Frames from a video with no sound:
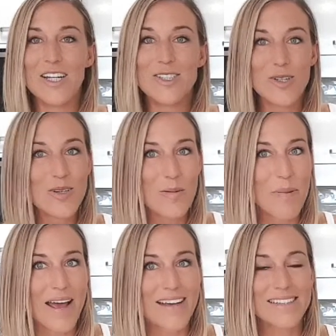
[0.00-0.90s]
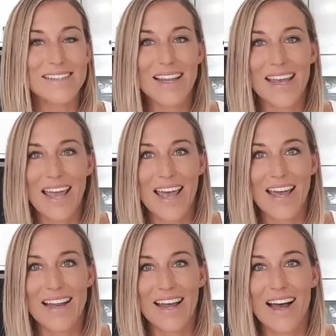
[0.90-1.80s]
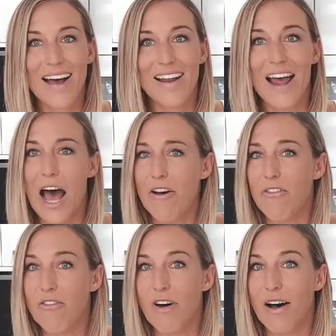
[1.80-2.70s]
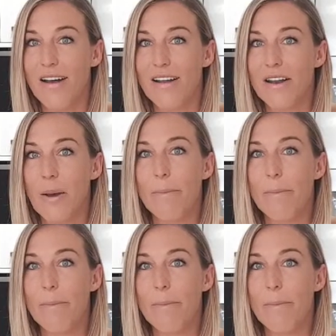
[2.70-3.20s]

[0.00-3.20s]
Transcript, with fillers: Do your best, let your hair down, have fun,